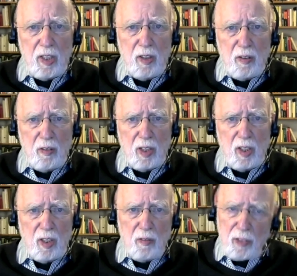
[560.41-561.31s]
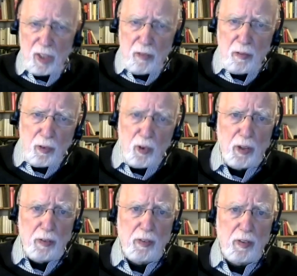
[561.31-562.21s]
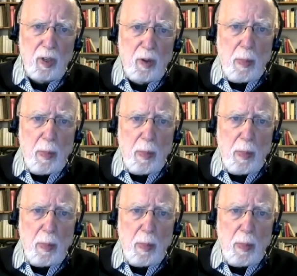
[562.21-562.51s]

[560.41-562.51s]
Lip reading: in force.